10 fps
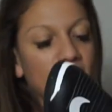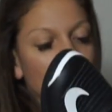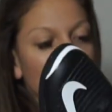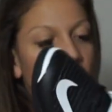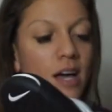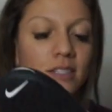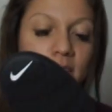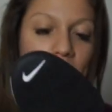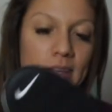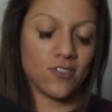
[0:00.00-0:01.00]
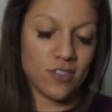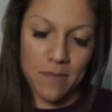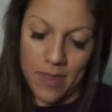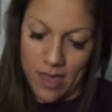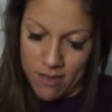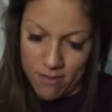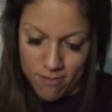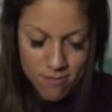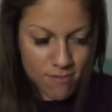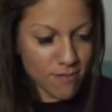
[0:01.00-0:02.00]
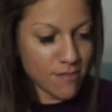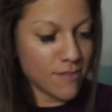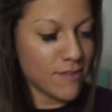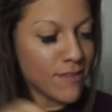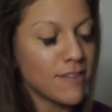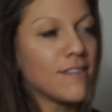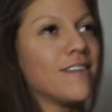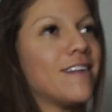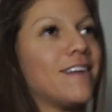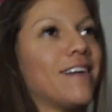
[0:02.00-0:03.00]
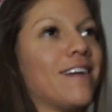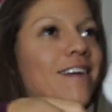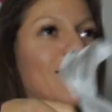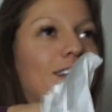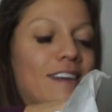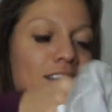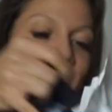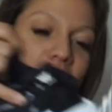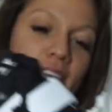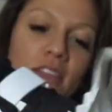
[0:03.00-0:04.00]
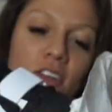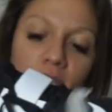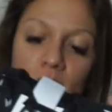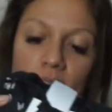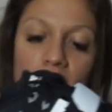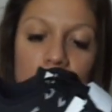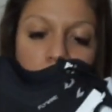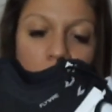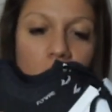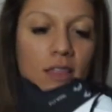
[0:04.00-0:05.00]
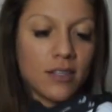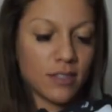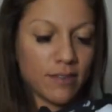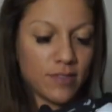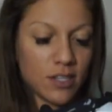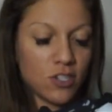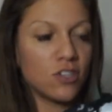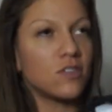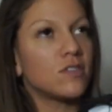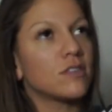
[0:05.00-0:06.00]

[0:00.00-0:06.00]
thought they were like customized or something. No, you don't even know what they are. They're like, are these lifting shoes?